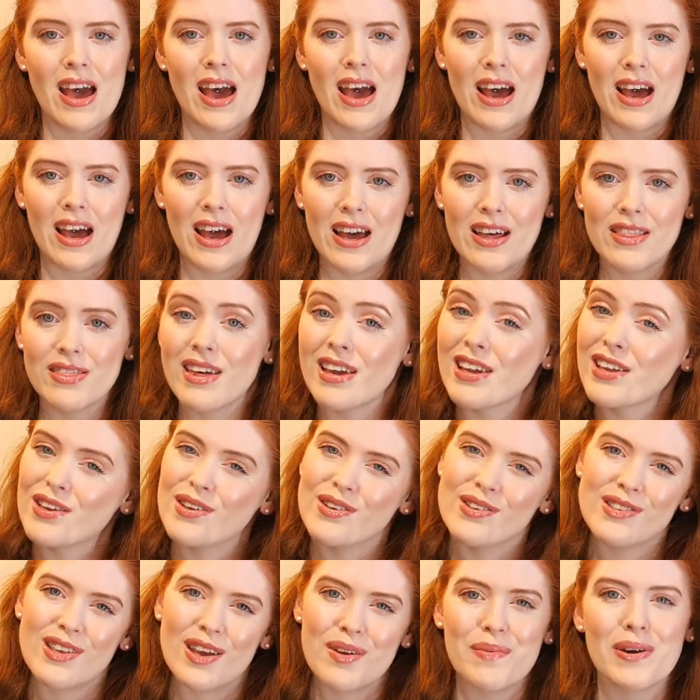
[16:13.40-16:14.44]
And thank
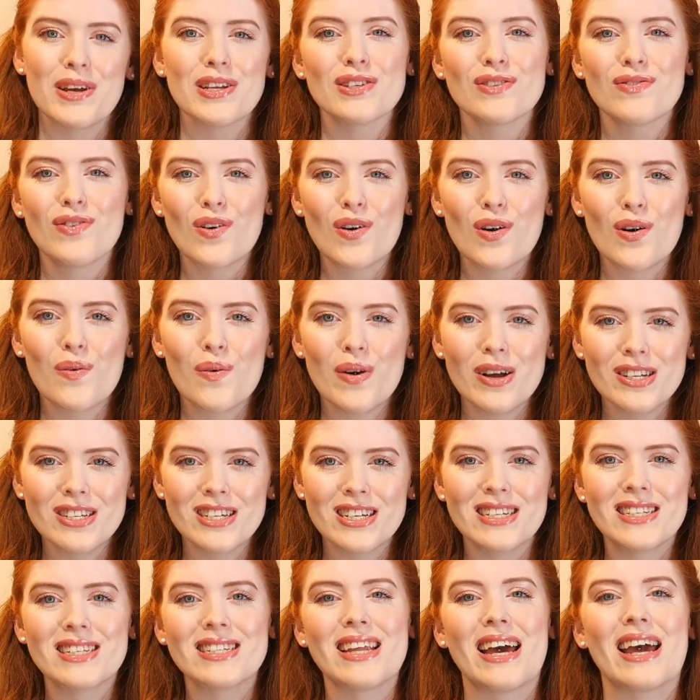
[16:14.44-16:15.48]
you so much for
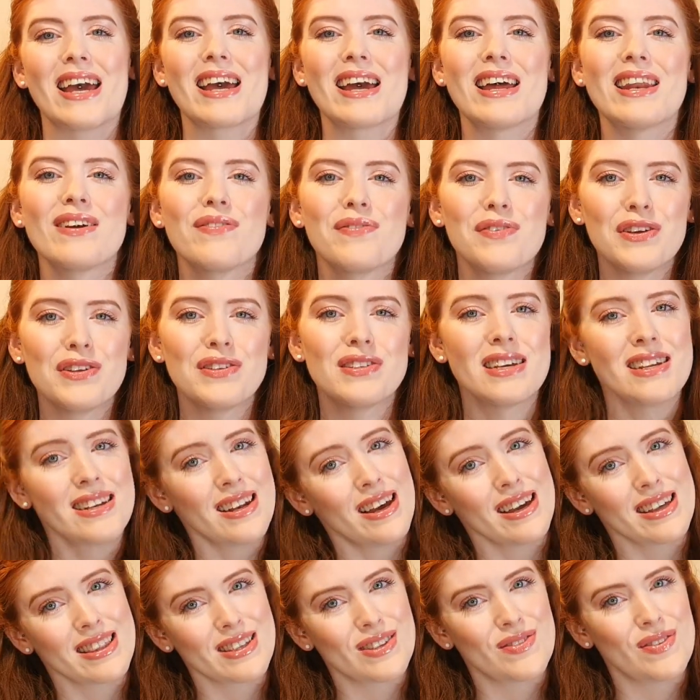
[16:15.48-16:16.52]
watching today. And if you did
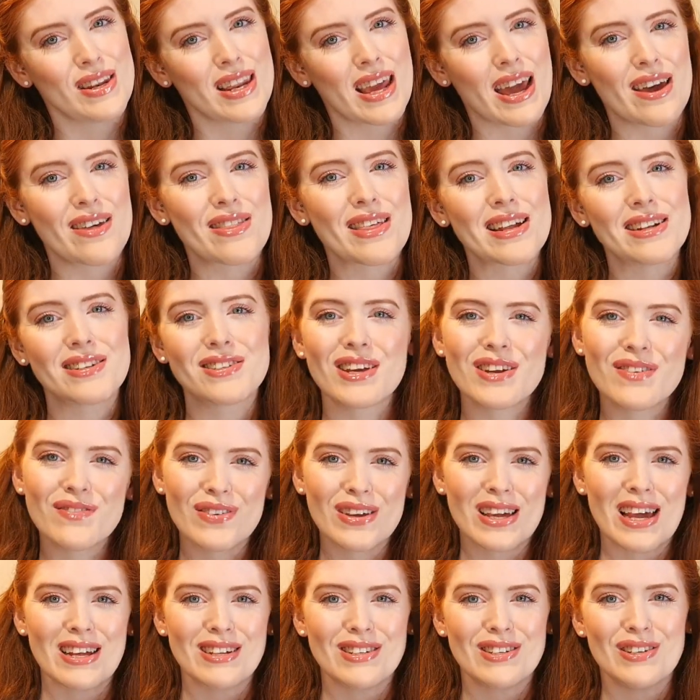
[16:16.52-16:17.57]
like this video, then don't
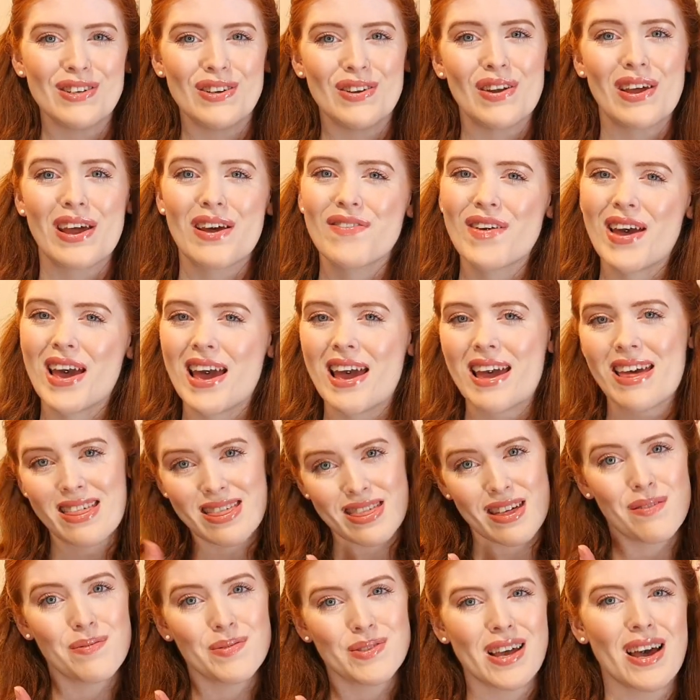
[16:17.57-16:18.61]
forget to give it a
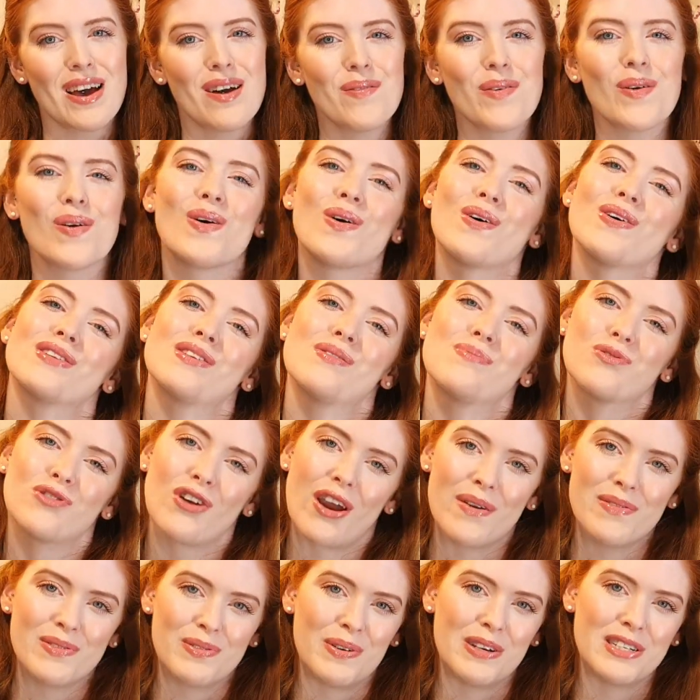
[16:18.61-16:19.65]
thumbs up or
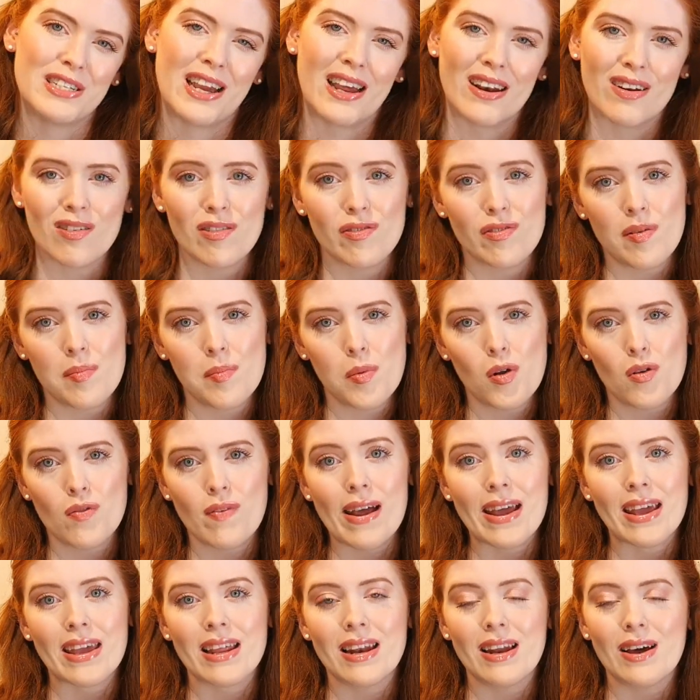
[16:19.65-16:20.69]
subscribe to my channel for more
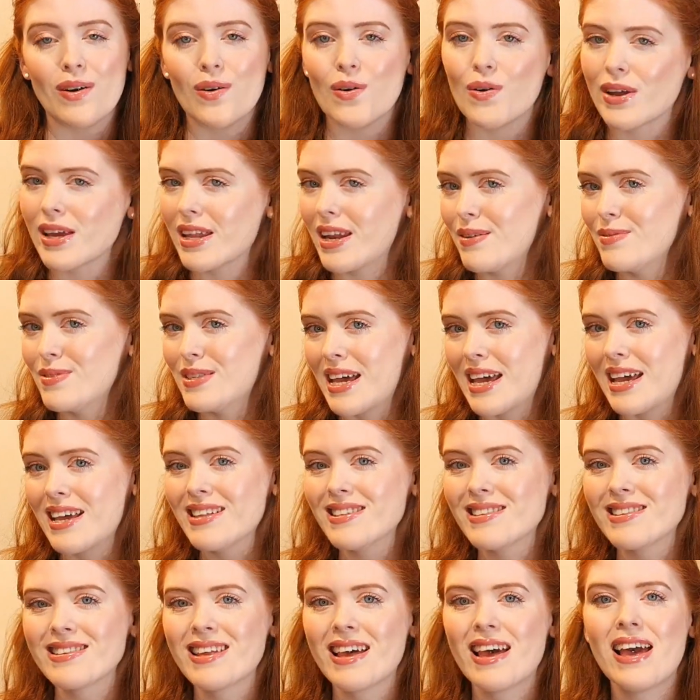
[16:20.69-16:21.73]
regular orchid
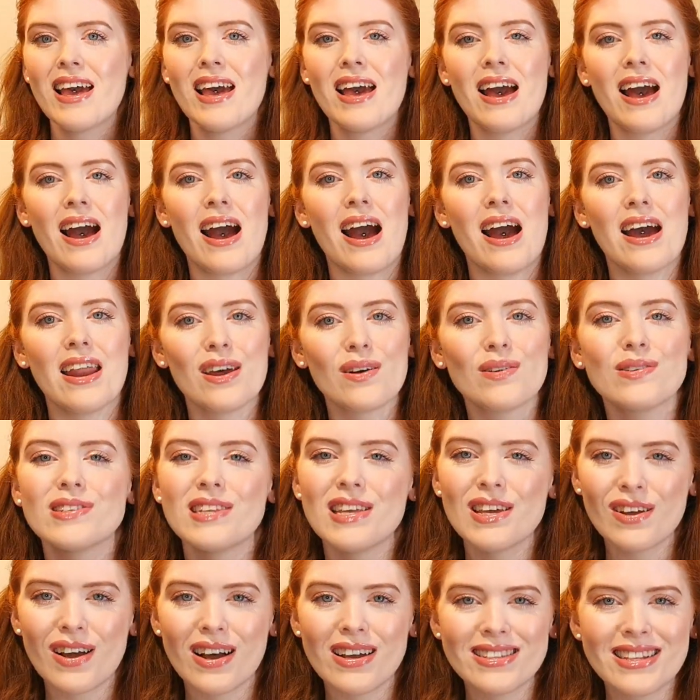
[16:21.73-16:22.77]
updates. And I will
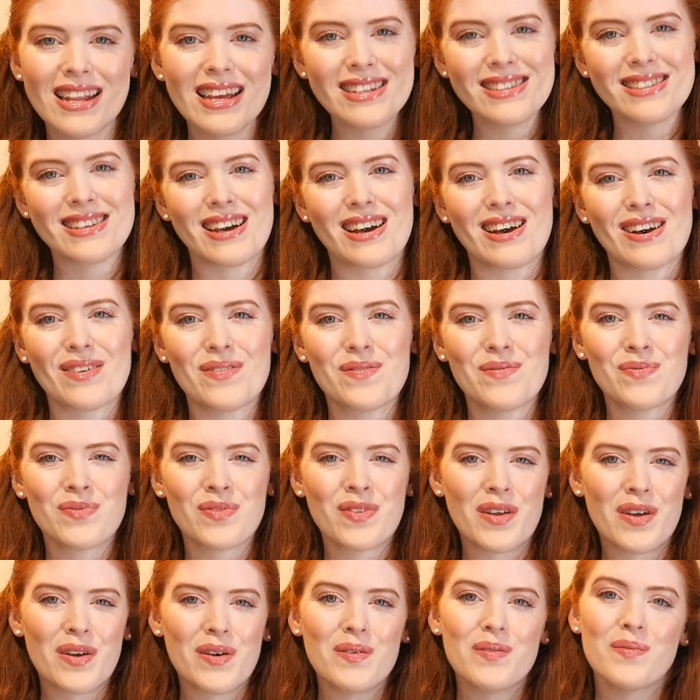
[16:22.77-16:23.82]
see you guys later.
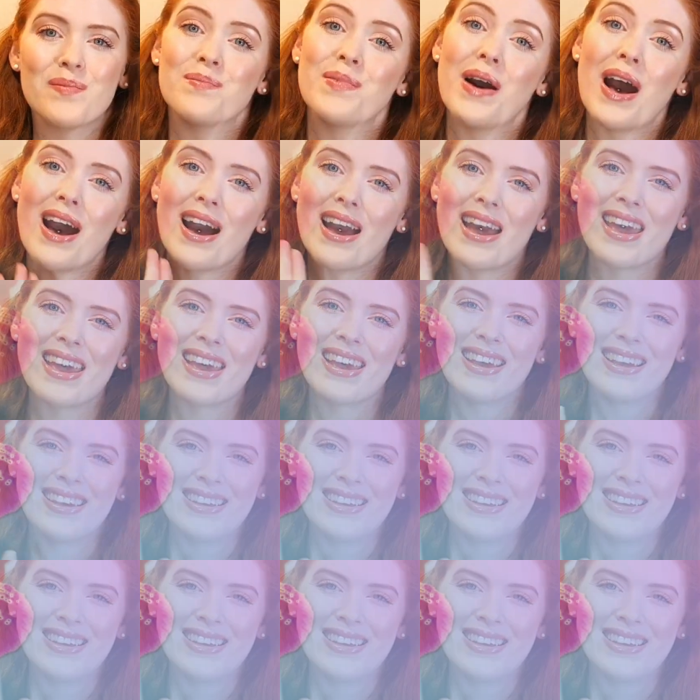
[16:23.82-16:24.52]
Bye!